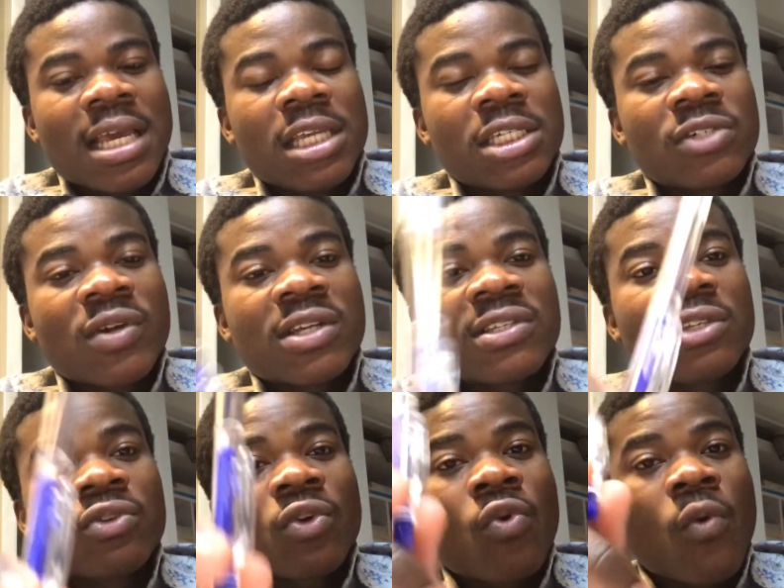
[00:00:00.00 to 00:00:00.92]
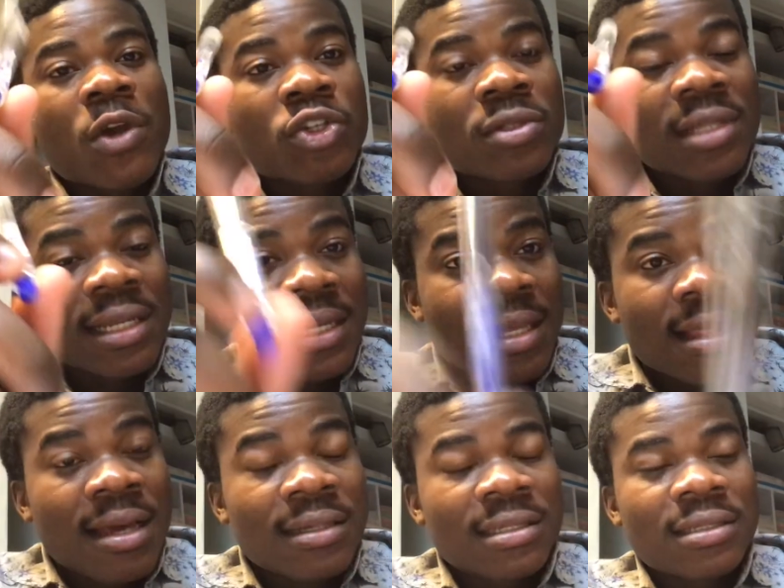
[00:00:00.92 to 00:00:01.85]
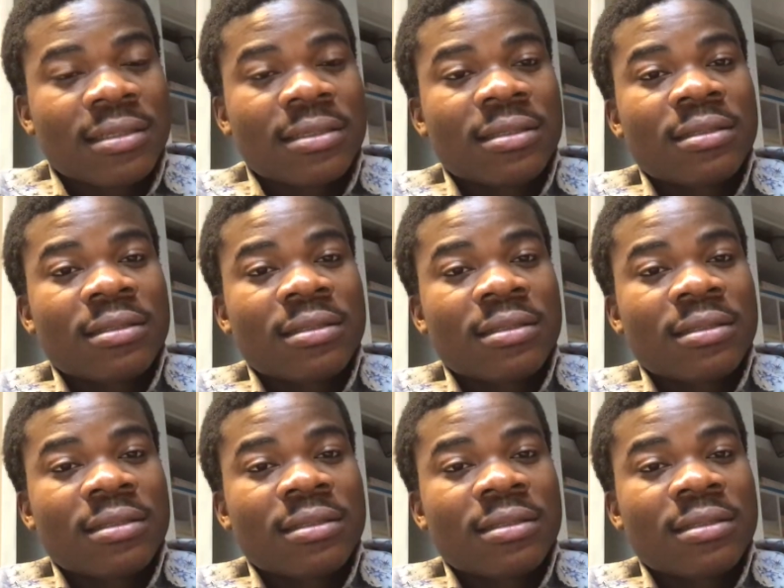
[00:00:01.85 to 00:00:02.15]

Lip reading: Nigerians need to question the leaders.